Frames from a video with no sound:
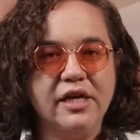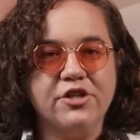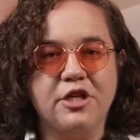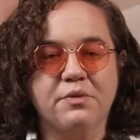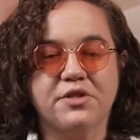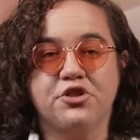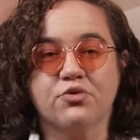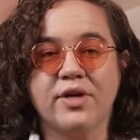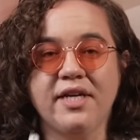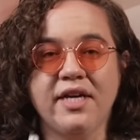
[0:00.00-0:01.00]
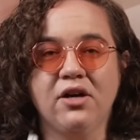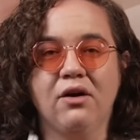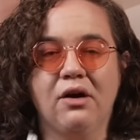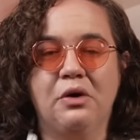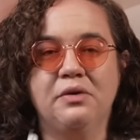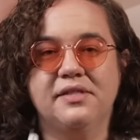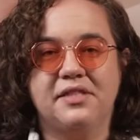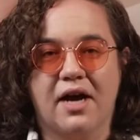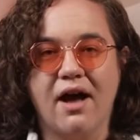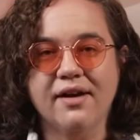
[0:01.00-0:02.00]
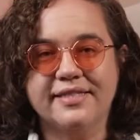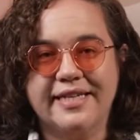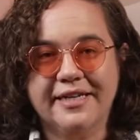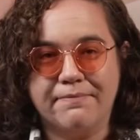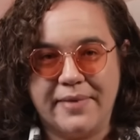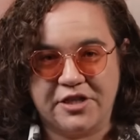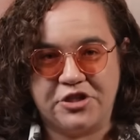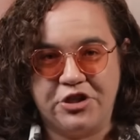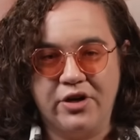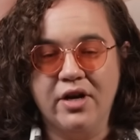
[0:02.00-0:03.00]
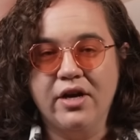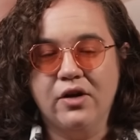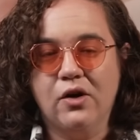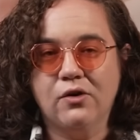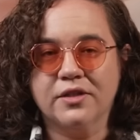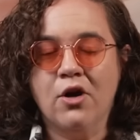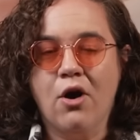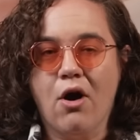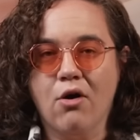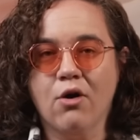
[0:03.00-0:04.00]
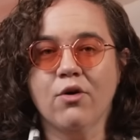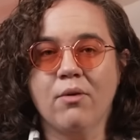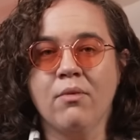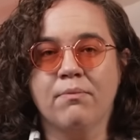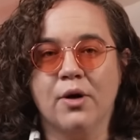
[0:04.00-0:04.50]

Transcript: She was drinking her own toxic mixture called Aurum